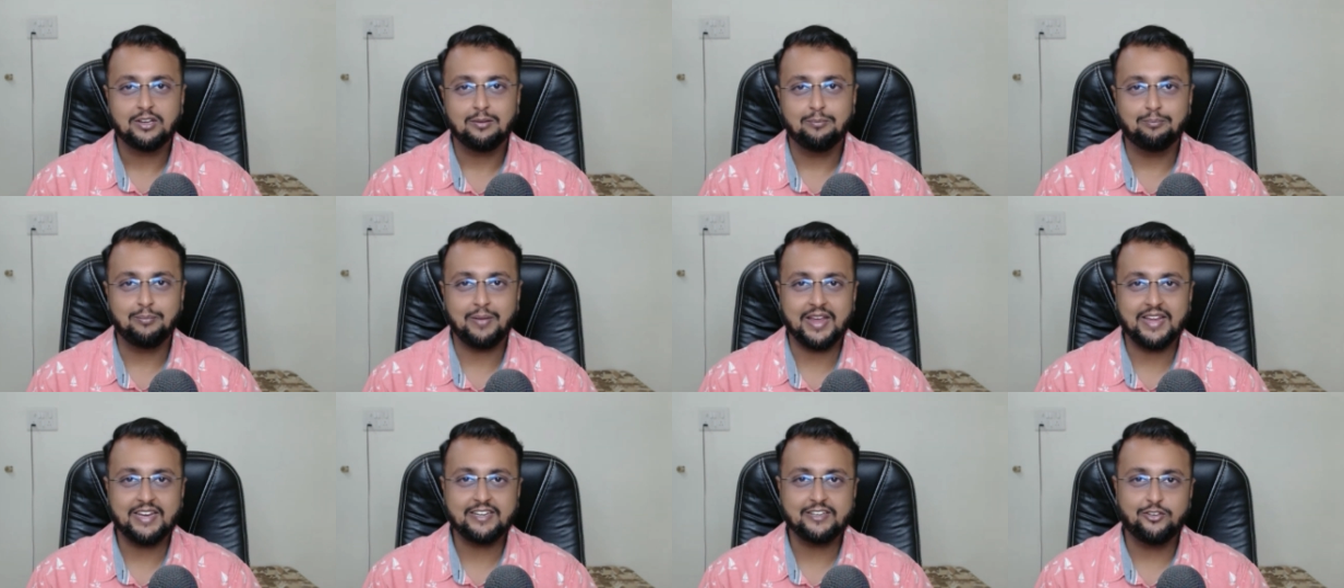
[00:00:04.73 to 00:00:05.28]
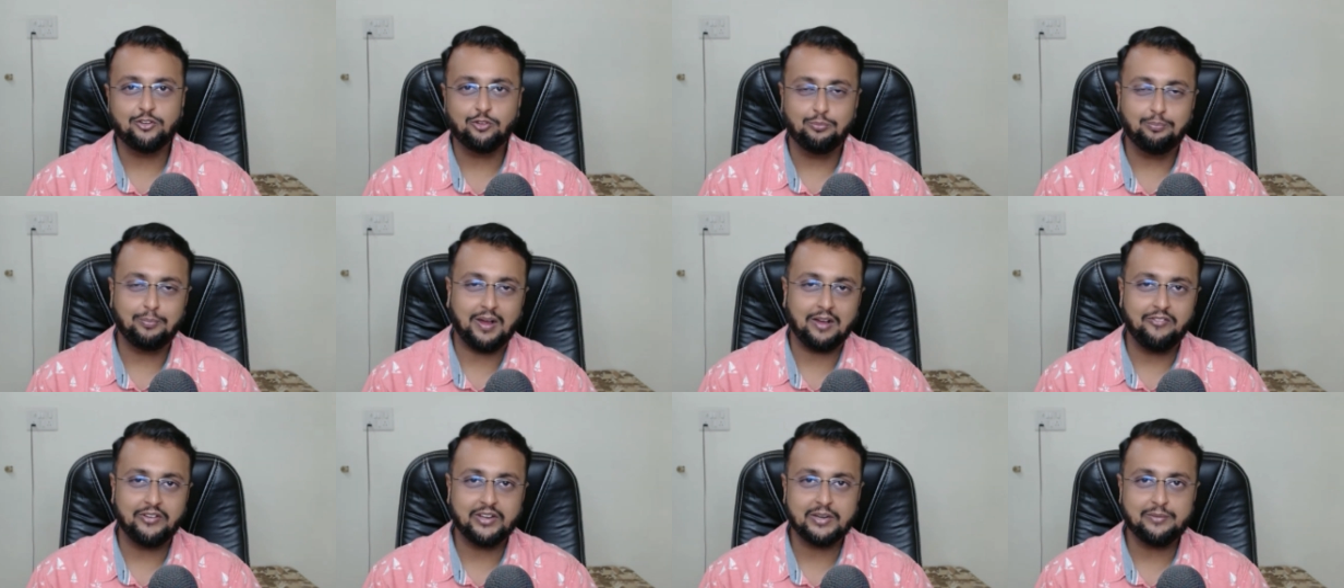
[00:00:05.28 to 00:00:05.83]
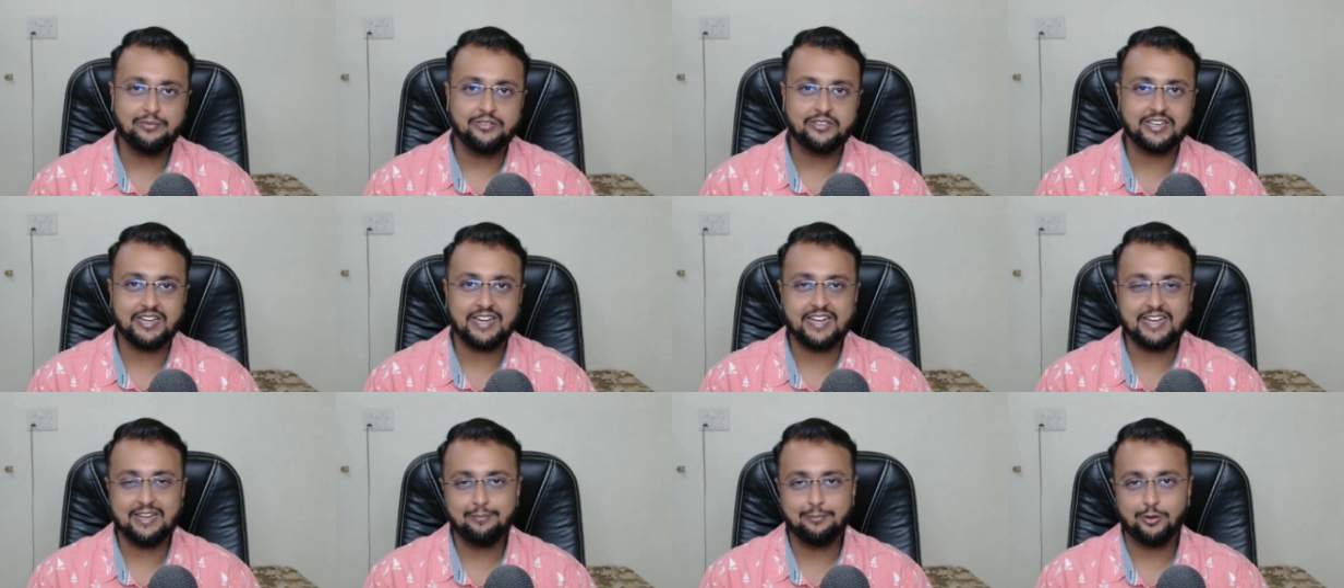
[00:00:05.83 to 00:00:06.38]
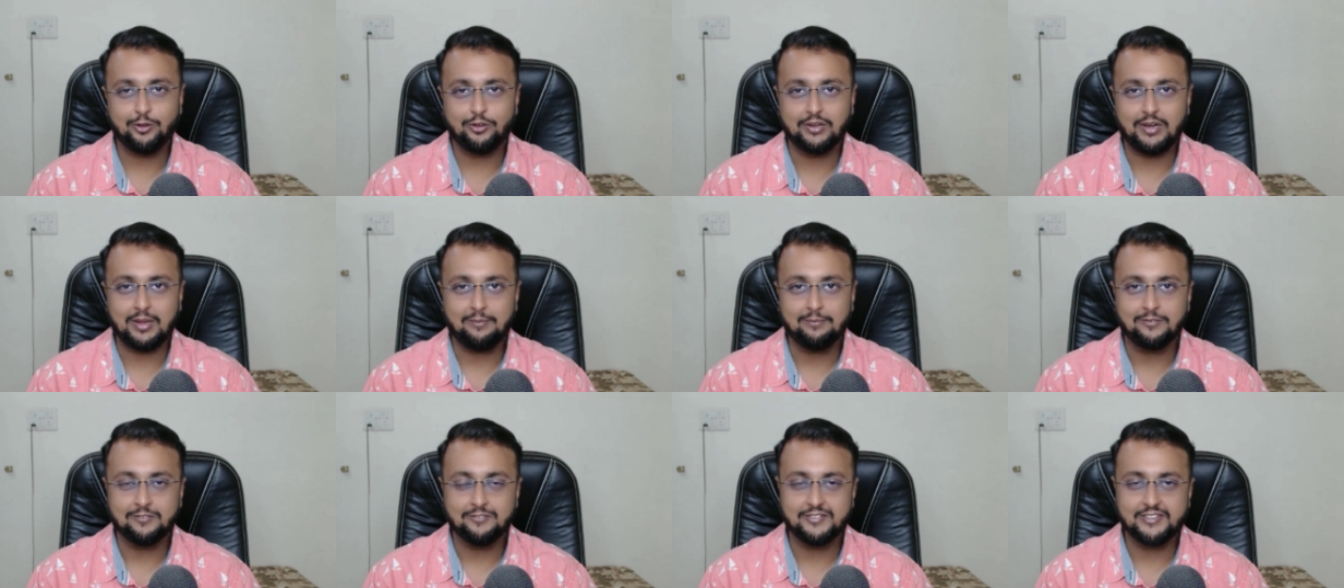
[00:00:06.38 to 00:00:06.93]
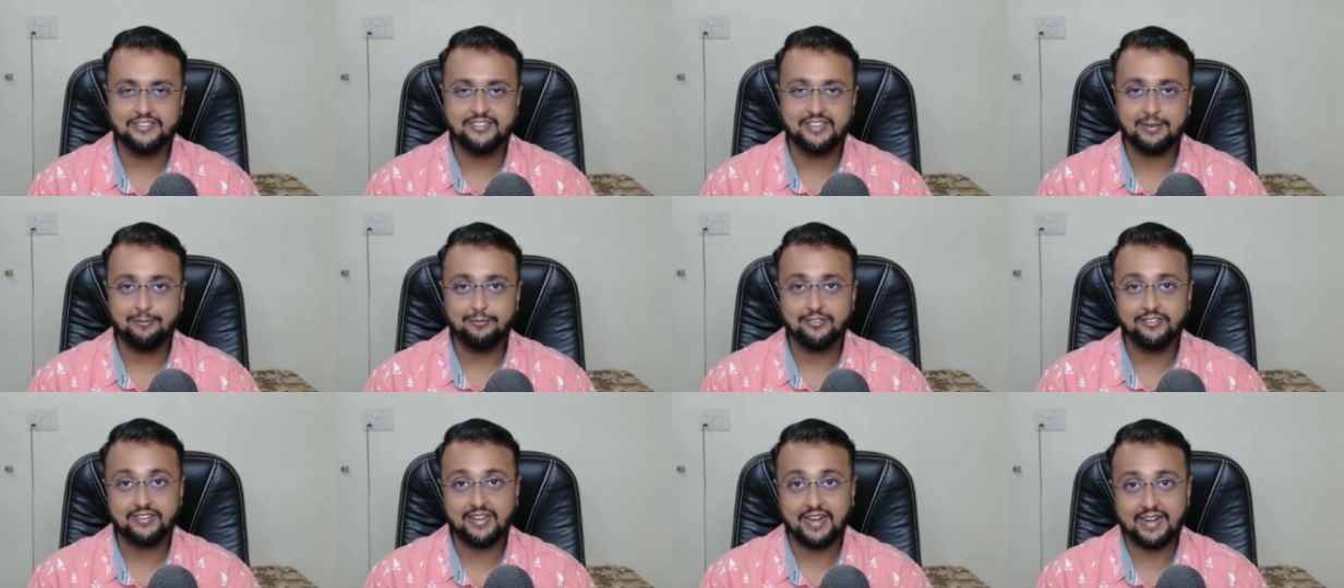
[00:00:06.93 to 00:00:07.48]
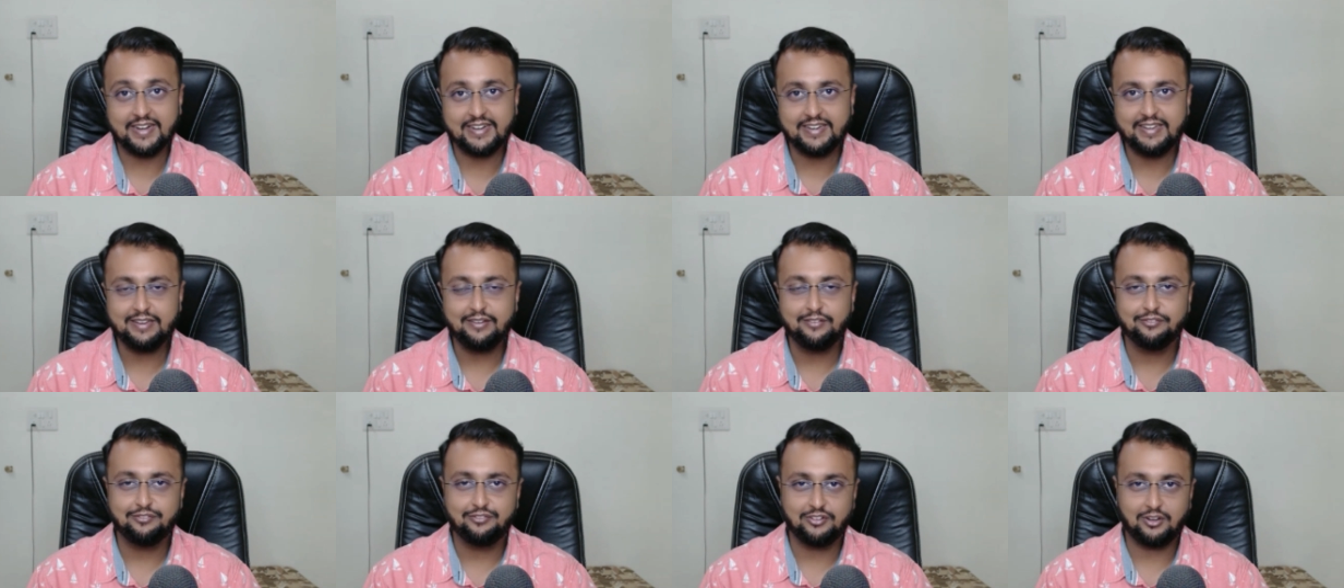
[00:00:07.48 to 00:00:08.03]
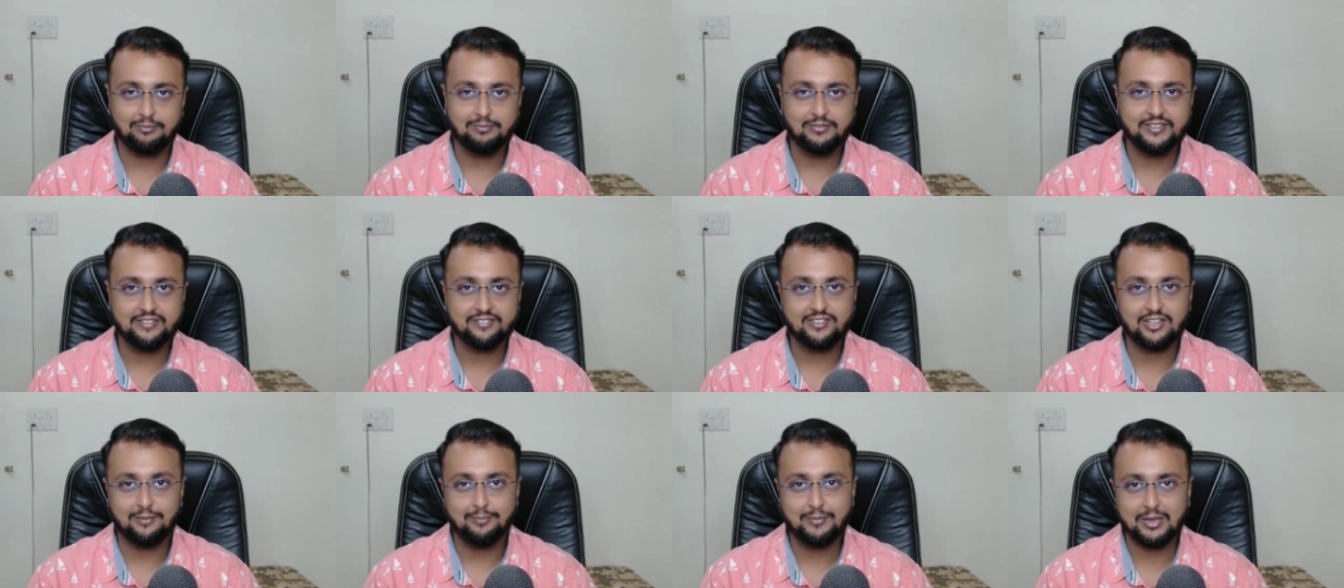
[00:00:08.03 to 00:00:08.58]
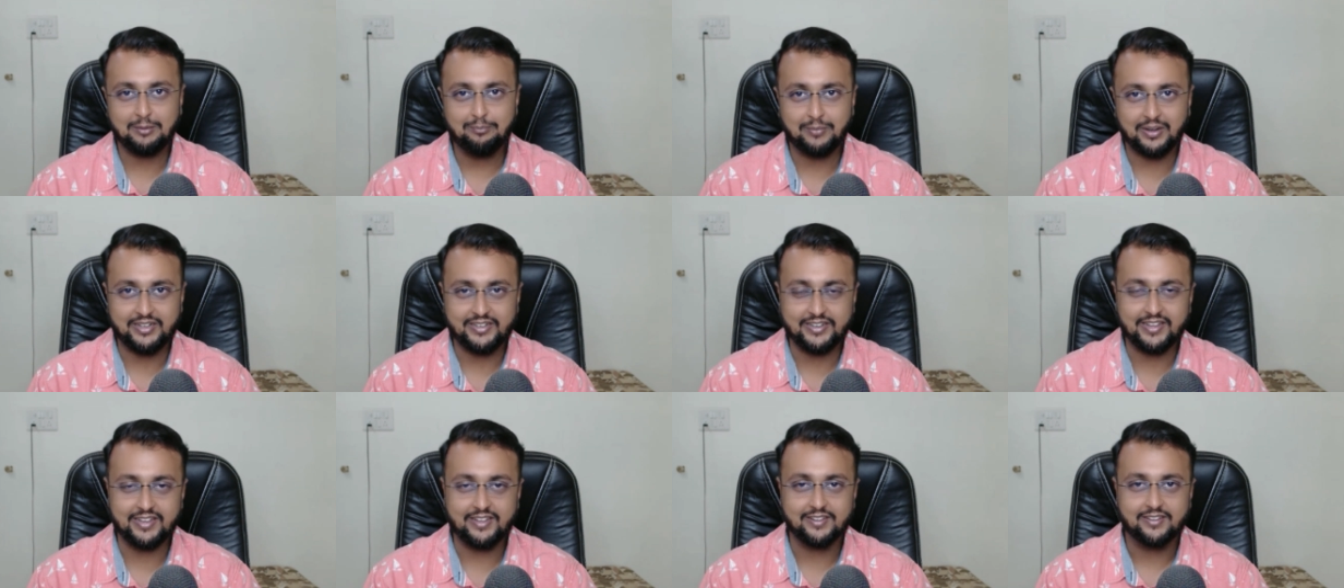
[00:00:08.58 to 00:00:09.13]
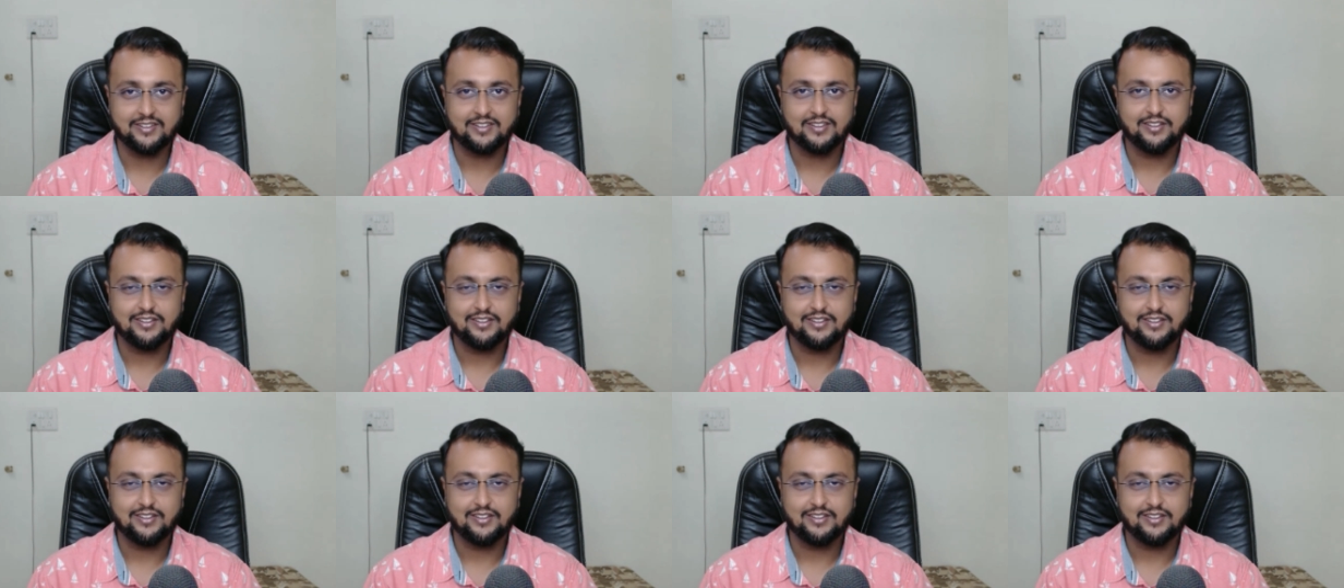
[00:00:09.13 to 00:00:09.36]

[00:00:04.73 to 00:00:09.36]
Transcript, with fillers: my new Power Apps training program which I'm starting from this coming Monday.